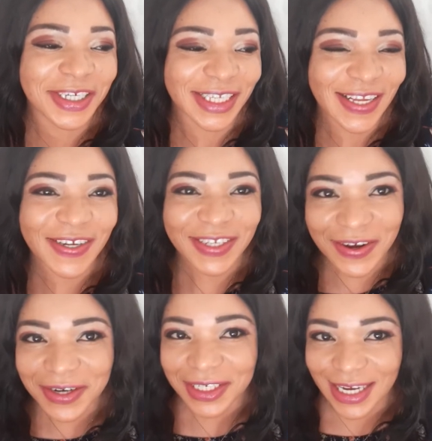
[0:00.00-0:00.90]
she's gonna say,
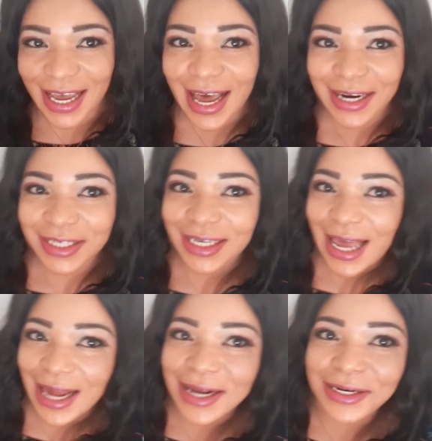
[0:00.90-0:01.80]
Oh, she got it, she
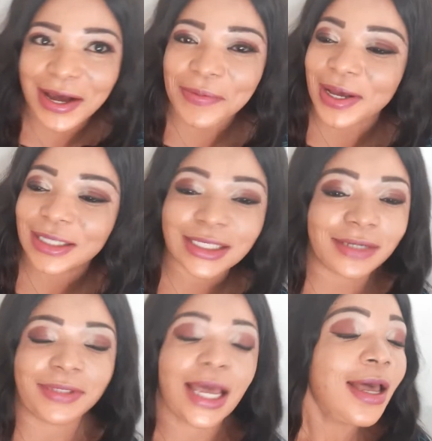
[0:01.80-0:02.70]
got it done because she
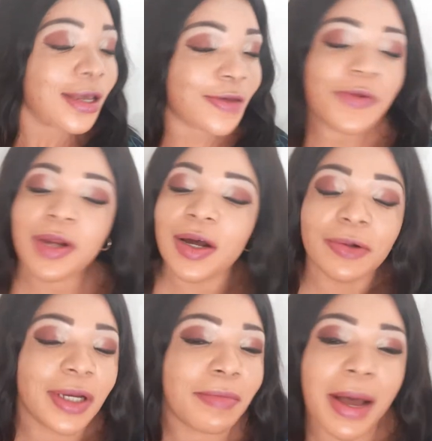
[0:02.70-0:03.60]
keeps saying, If you don't
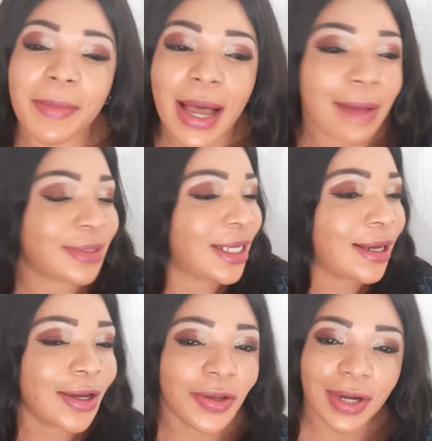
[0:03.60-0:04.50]
do it, mama, I'm
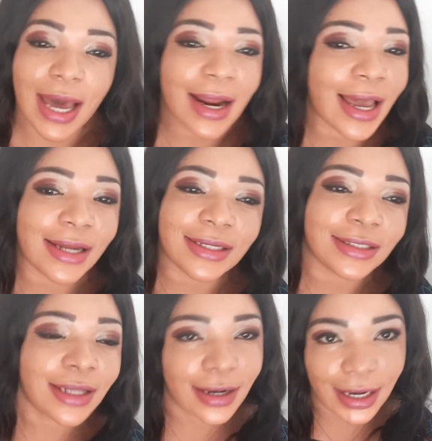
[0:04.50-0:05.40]
telling you, you gotta get this
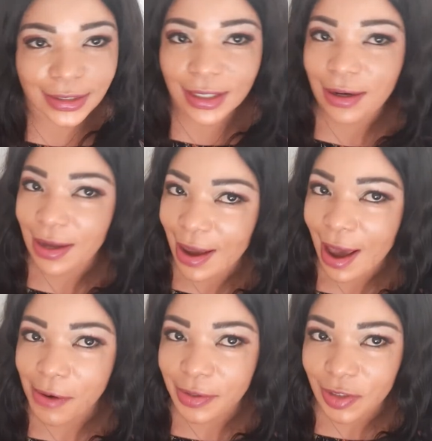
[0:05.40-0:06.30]
done. I said, Okay,
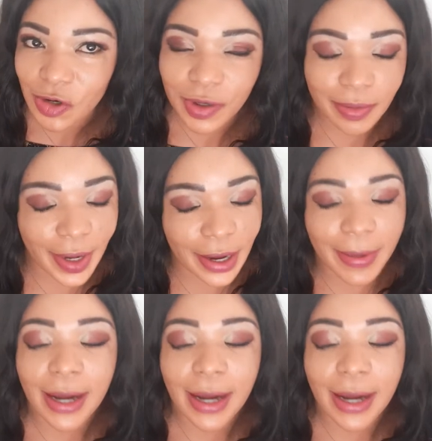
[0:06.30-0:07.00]
I will do it, babe.